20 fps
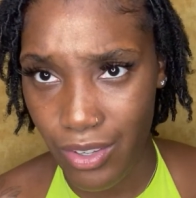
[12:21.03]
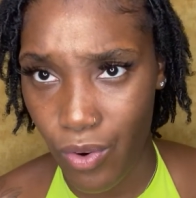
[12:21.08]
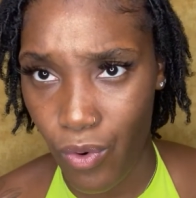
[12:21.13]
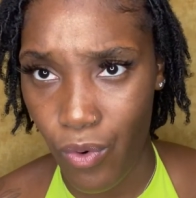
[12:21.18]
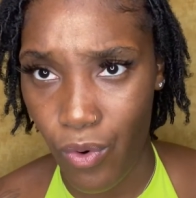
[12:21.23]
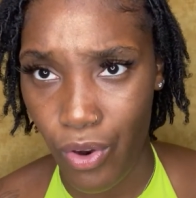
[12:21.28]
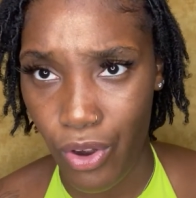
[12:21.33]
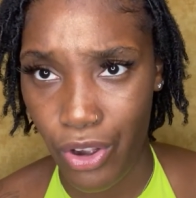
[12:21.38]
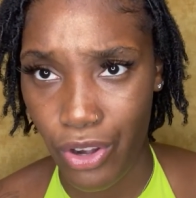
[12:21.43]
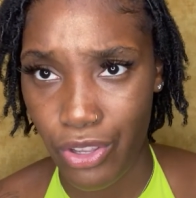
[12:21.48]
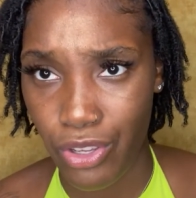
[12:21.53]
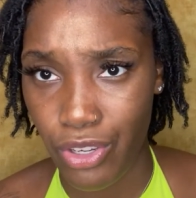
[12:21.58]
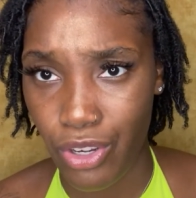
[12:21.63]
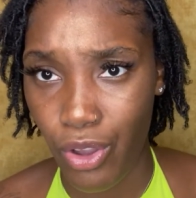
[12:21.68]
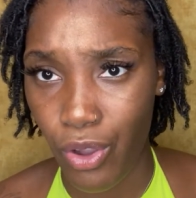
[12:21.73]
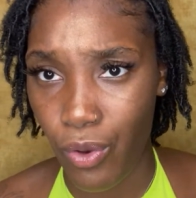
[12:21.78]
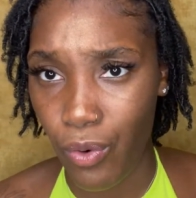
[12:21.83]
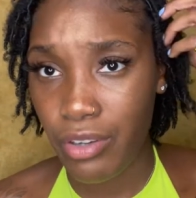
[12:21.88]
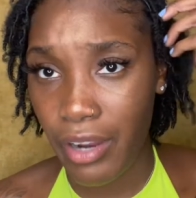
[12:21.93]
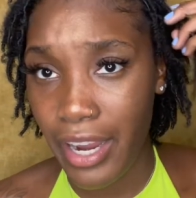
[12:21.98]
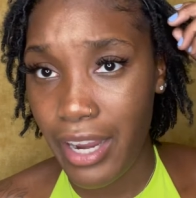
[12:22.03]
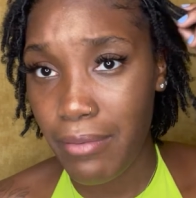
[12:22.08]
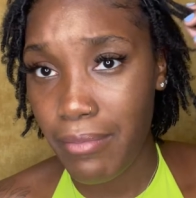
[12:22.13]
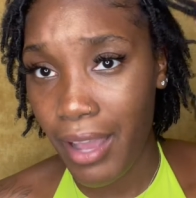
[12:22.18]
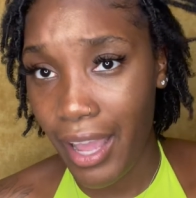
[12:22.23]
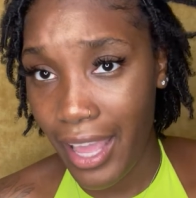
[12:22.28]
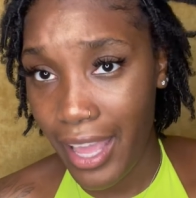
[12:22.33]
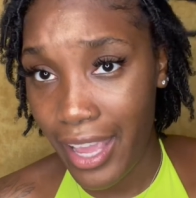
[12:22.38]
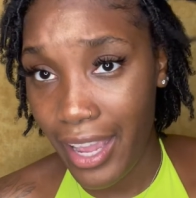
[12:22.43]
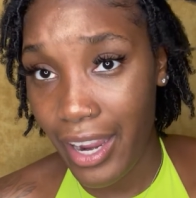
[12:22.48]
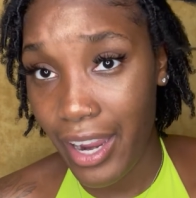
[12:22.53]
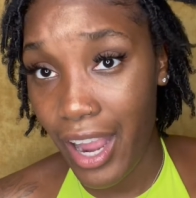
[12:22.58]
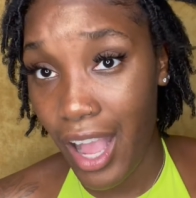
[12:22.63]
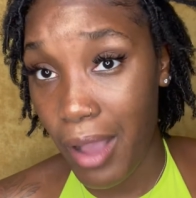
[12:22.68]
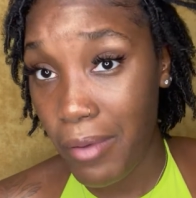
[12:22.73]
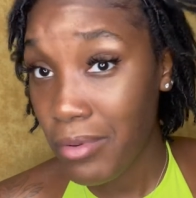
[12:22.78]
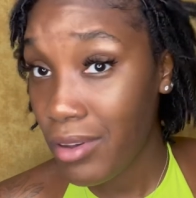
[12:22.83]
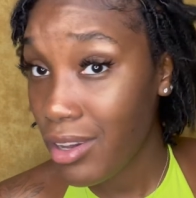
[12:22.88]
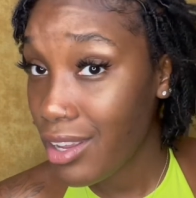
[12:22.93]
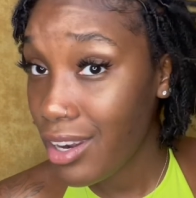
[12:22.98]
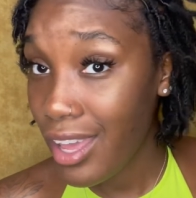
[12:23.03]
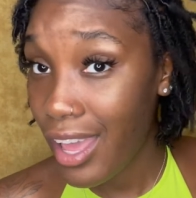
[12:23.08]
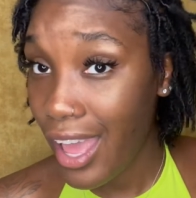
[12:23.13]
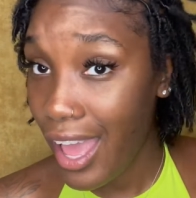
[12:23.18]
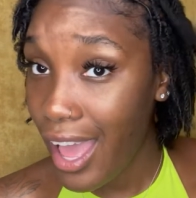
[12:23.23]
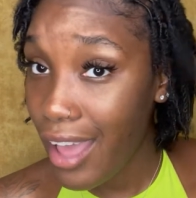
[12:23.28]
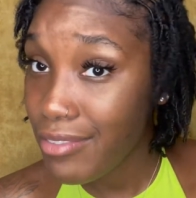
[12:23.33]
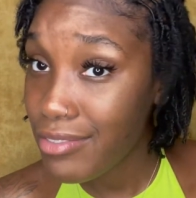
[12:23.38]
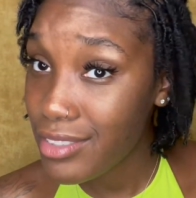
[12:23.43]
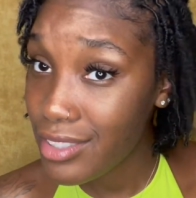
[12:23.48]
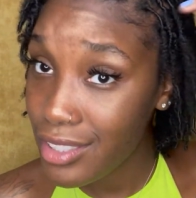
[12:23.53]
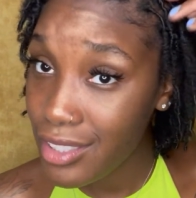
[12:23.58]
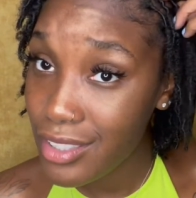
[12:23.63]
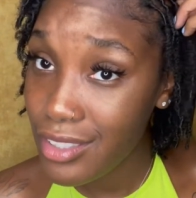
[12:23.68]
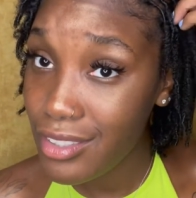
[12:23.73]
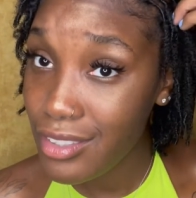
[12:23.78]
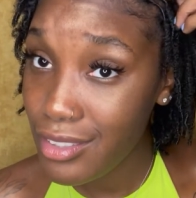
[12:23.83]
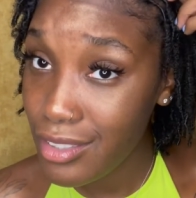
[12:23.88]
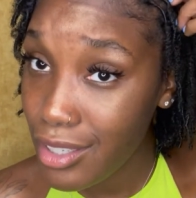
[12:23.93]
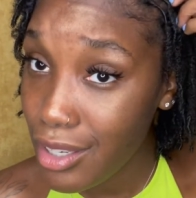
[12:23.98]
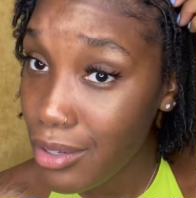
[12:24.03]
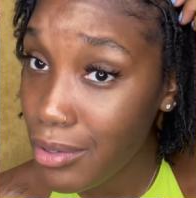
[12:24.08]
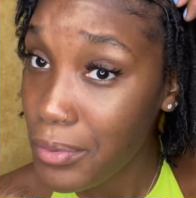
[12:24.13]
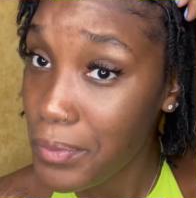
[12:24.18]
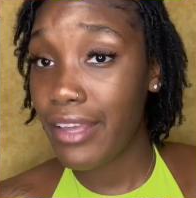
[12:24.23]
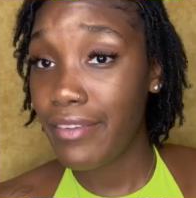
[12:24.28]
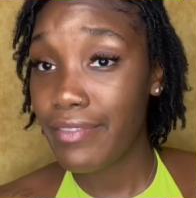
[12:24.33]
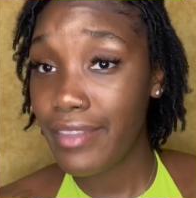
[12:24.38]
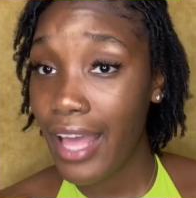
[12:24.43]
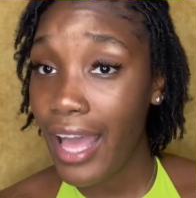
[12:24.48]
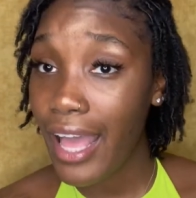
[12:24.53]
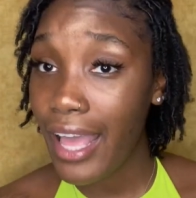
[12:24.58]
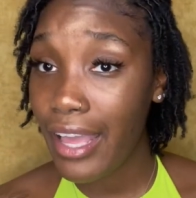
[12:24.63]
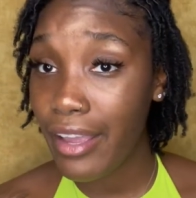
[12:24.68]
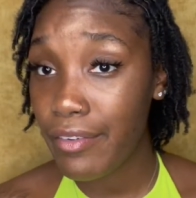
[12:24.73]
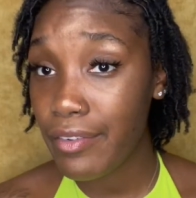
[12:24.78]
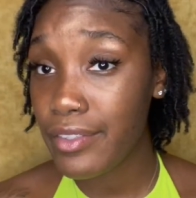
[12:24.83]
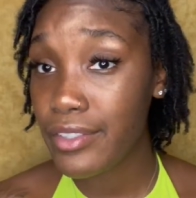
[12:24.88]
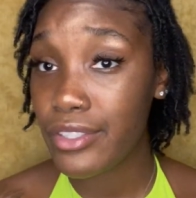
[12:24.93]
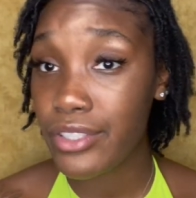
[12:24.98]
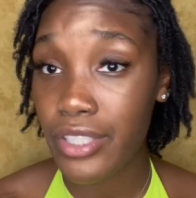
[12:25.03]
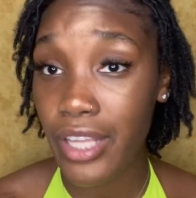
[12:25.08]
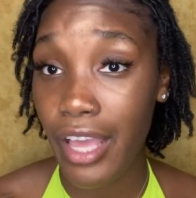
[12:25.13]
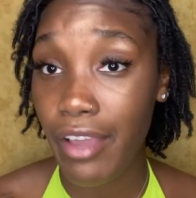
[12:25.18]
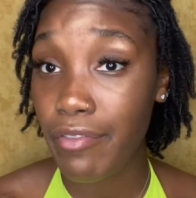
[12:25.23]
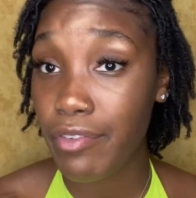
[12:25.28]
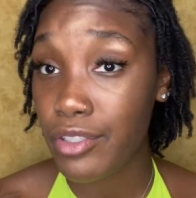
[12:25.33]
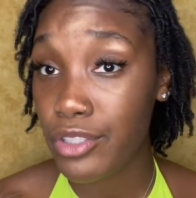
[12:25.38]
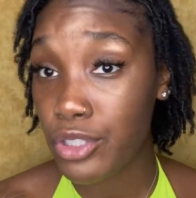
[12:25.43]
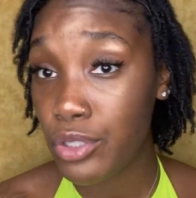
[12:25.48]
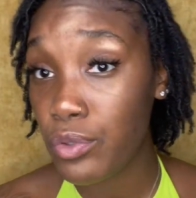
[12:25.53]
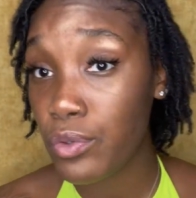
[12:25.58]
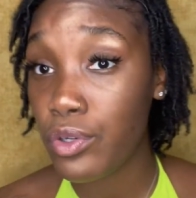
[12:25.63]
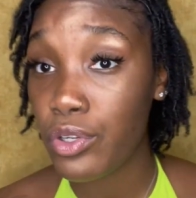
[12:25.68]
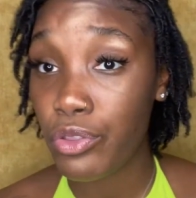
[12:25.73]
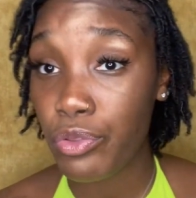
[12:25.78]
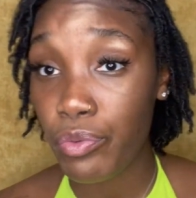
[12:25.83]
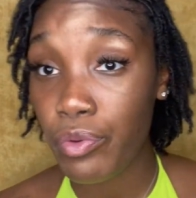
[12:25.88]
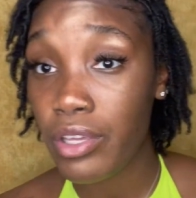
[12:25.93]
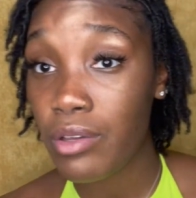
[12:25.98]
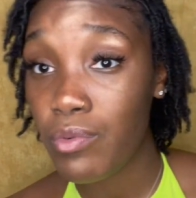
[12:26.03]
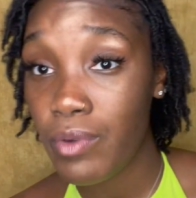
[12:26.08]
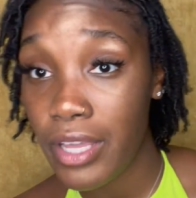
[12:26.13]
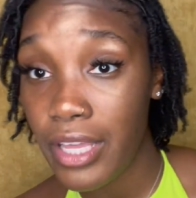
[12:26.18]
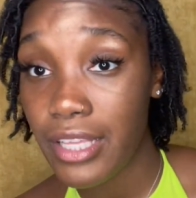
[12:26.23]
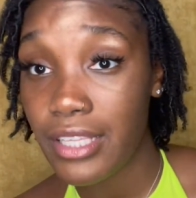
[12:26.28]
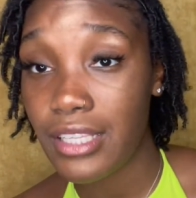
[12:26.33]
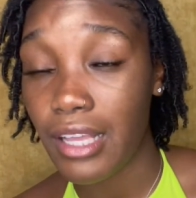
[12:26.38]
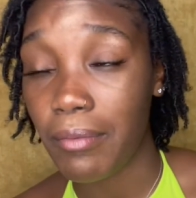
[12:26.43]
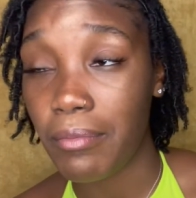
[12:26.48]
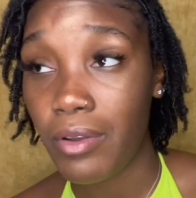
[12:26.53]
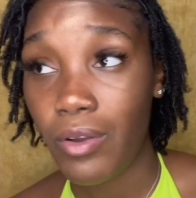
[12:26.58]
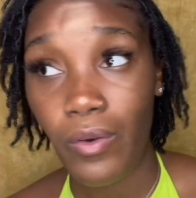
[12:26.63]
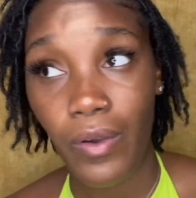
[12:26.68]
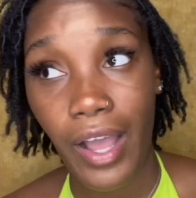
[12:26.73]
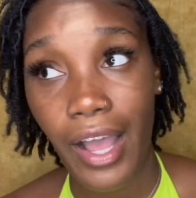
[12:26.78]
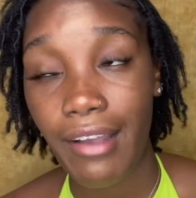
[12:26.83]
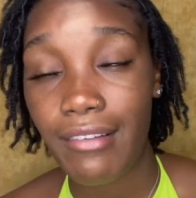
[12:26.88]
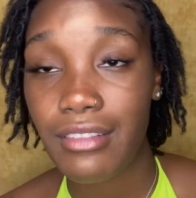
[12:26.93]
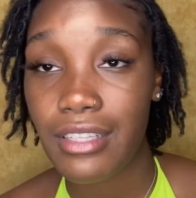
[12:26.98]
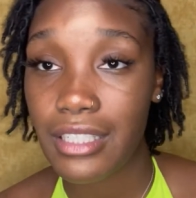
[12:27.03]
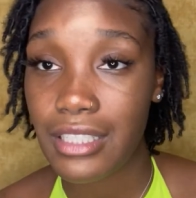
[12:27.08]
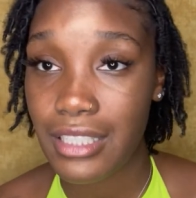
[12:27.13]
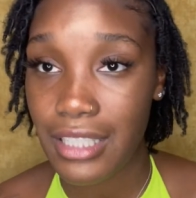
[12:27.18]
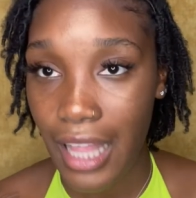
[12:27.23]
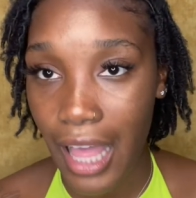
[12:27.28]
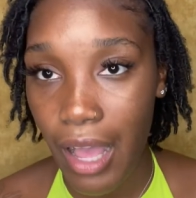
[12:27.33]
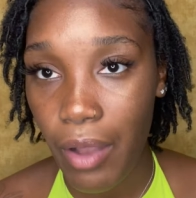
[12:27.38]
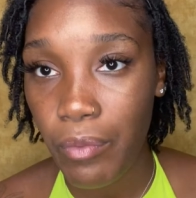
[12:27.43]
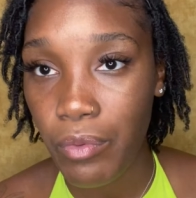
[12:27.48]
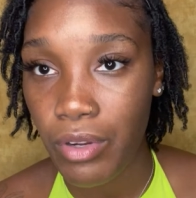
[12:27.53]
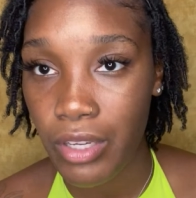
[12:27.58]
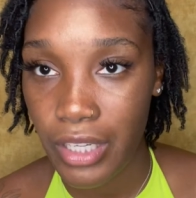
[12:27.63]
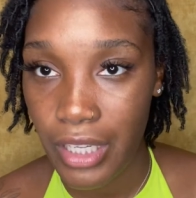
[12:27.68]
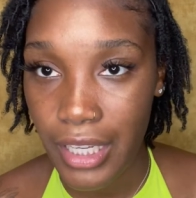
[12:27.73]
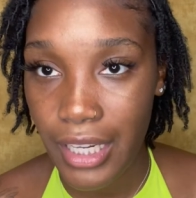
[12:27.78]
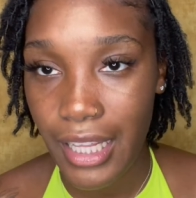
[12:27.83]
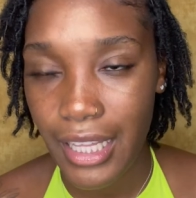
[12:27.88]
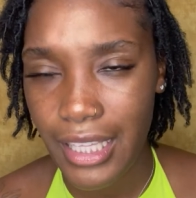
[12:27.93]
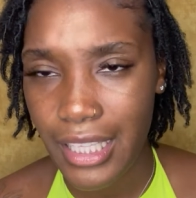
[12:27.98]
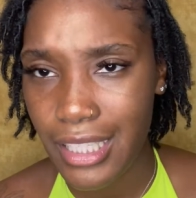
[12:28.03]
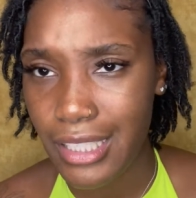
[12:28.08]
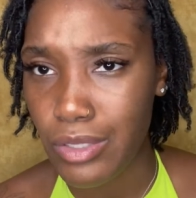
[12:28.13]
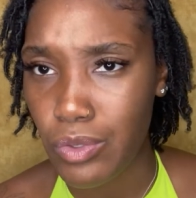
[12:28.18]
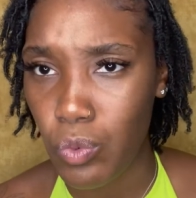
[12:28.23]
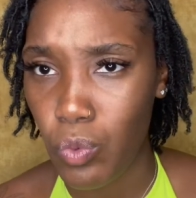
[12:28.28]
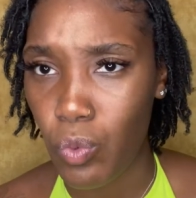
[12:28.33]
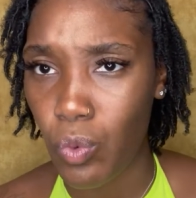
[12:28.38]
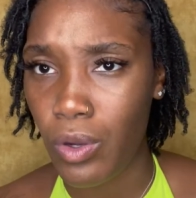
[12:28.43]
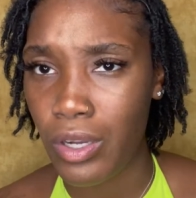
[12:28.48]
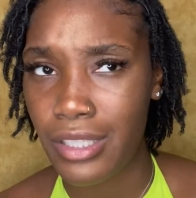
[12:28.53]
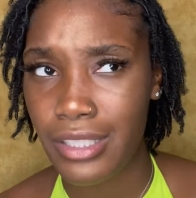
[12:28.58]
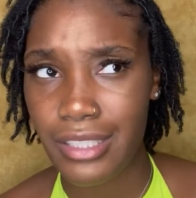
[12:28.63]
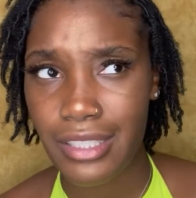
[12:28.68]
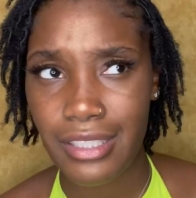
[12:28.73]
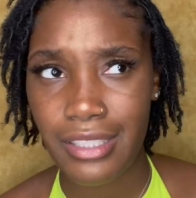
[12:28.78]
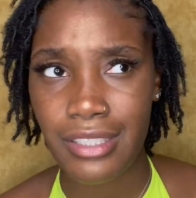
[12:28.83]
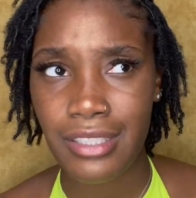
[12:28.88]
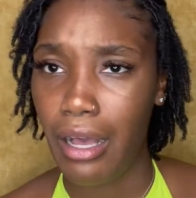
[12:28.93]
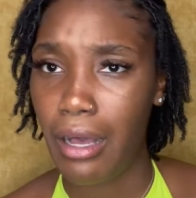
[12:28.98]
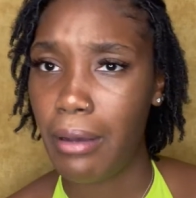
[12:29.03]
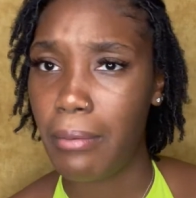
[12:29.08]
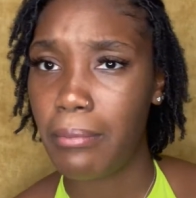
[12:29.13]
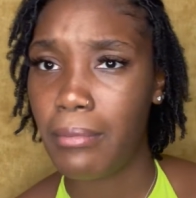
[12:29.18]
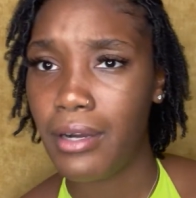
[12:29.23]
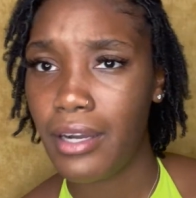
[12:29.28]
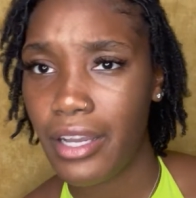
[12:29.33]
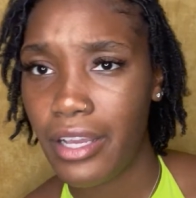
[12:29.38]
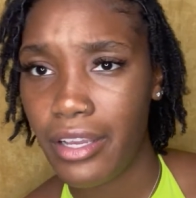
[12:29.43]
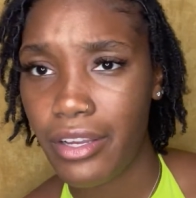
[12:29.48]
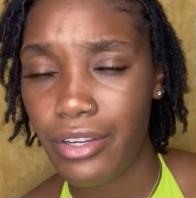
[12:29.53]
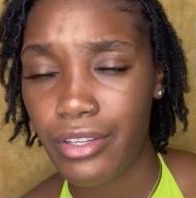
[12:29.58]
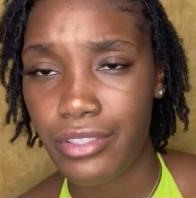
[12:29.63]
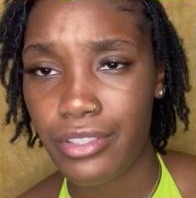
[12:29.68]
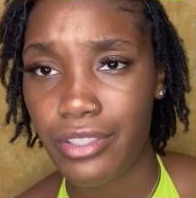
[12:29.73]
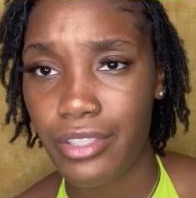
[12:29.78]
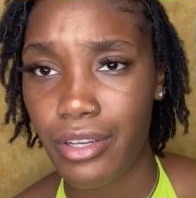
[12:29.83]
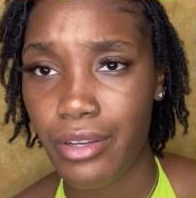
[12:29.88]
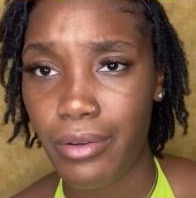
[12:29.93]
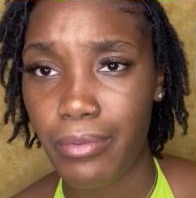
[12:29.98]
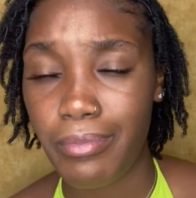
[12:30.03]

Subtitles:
or, you know, train my hair, I'm gonna have to, you know, if not every 2 or 3 weeks, I'm gonna have to slide one in at least once a month or so.